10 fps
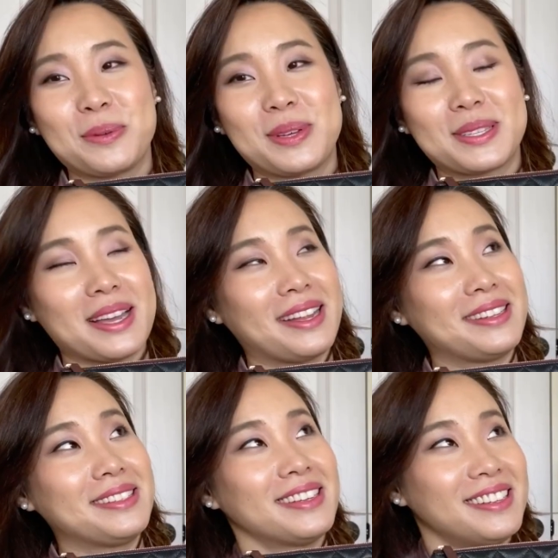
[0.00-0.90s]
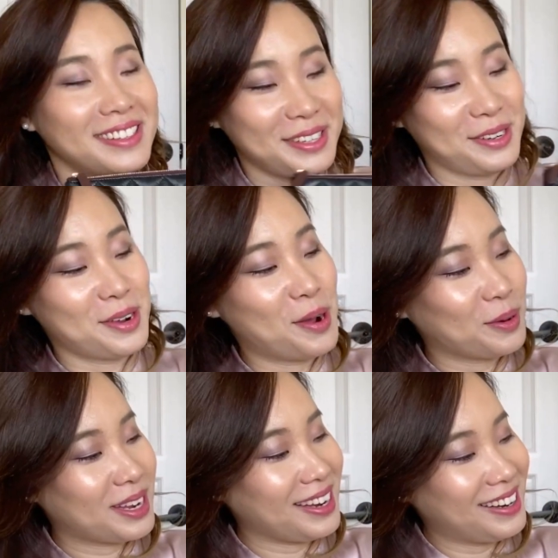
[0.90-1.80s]
excited.
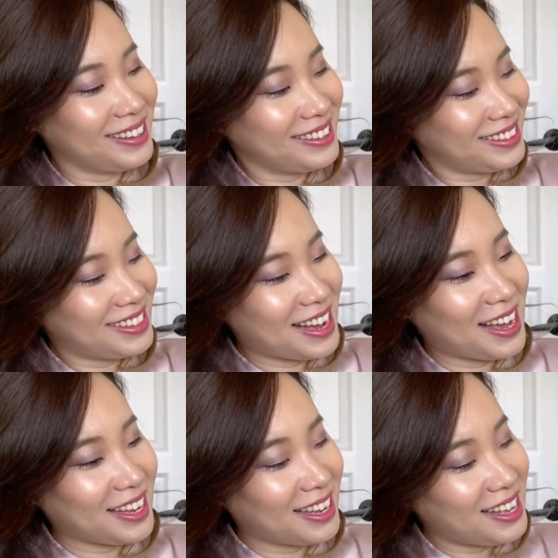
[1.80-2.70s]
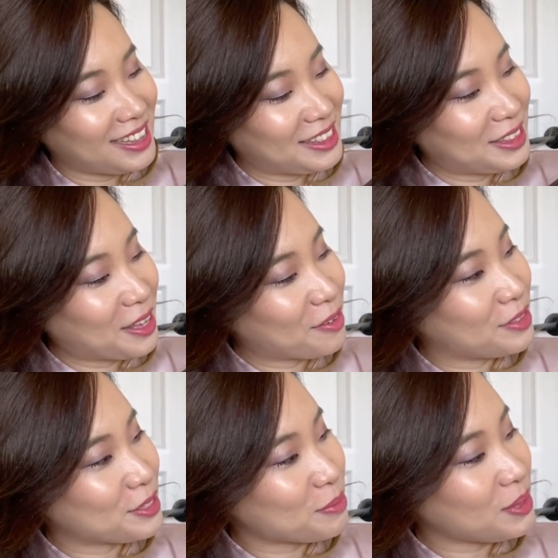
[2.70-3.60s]
Okay, I love
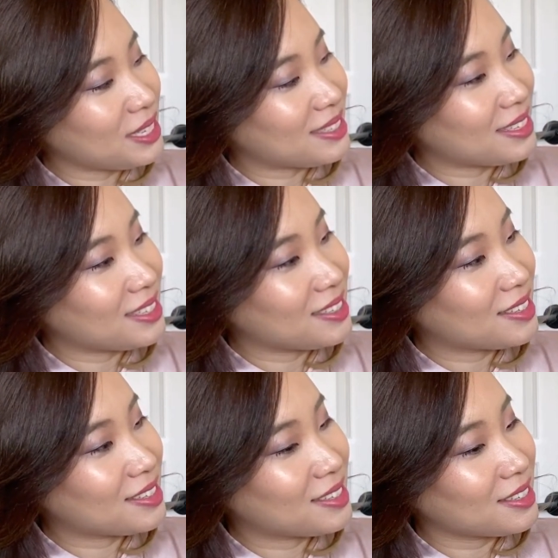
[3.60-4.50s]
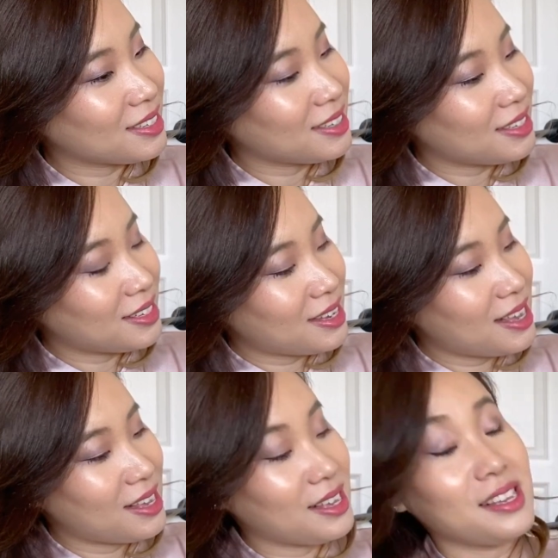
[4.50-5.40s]
this piece. It is
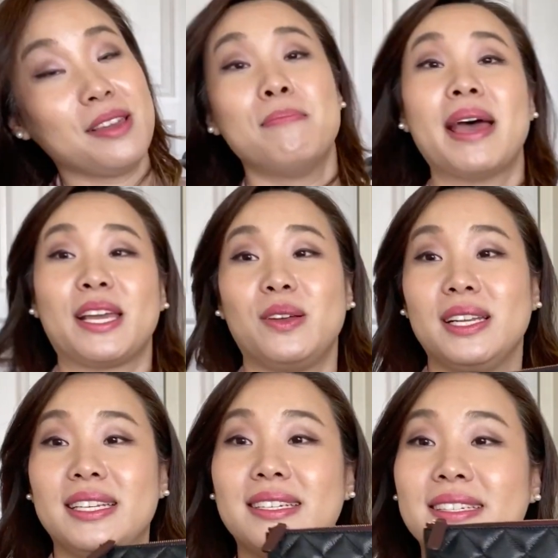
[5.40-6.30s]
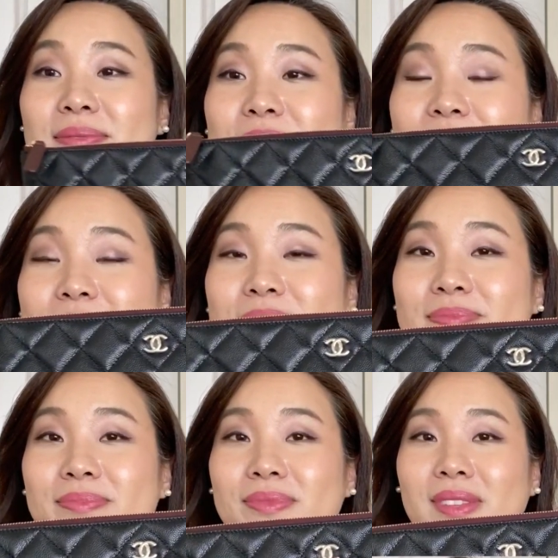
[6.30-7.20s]
immaculate.
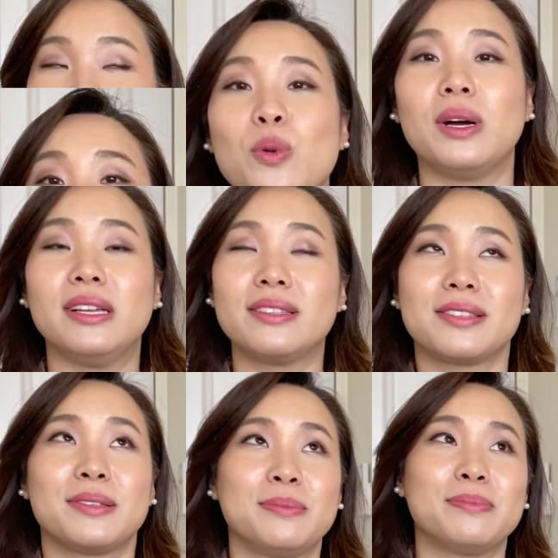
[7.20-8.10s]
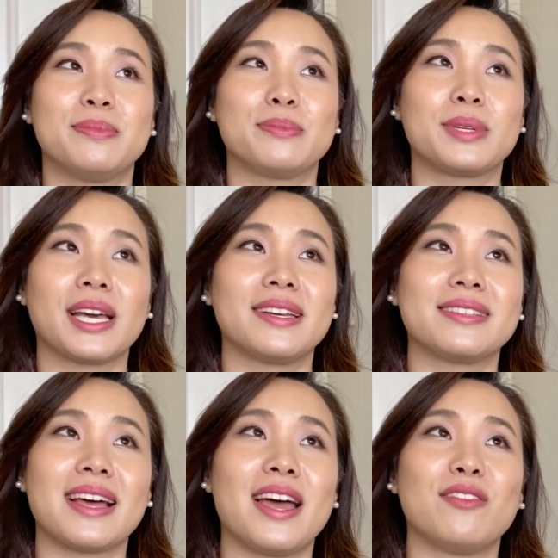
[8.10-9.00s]
I have no words,
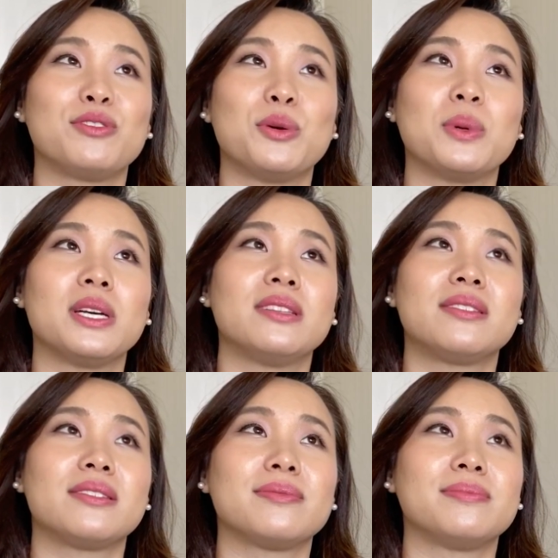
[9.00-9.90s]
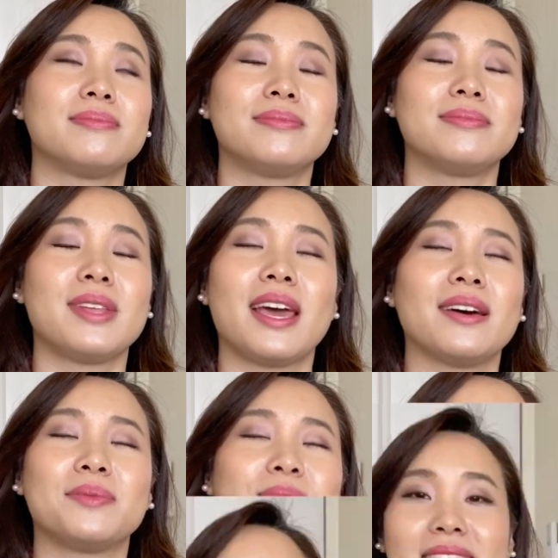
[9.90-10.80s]
guys. I have no words. Yeah,
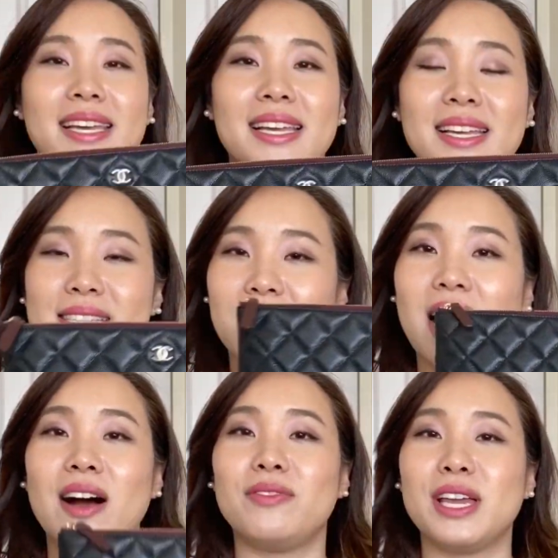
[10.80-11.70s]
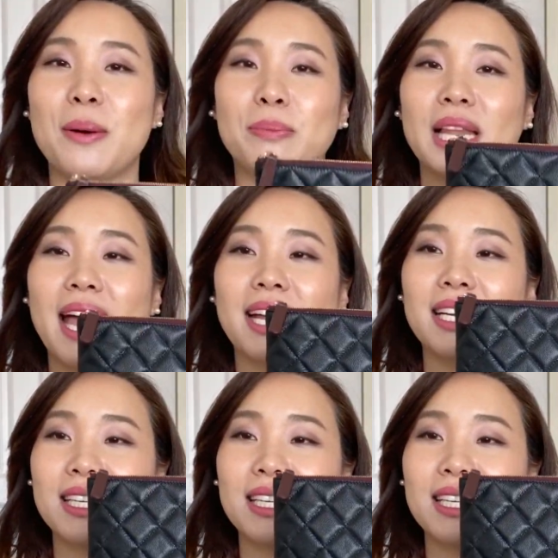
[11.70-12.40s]
it's a caviar black